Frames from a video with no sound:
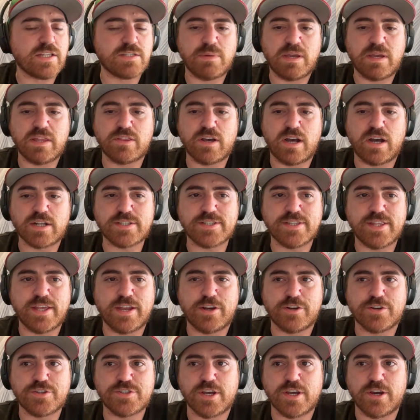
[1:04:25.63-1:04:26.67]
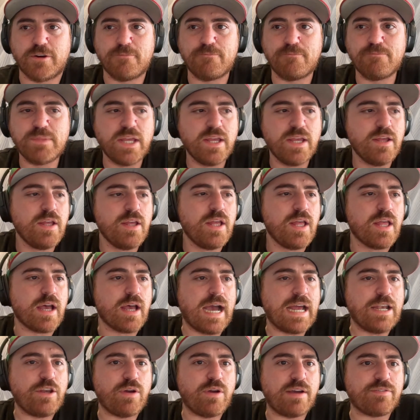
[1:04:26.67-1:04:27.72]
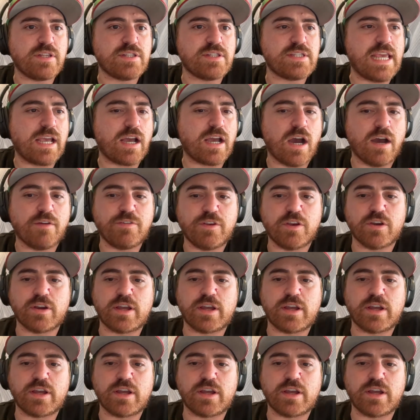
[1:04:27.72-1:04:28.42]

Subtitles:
my thoughts there. So I do have to take off here,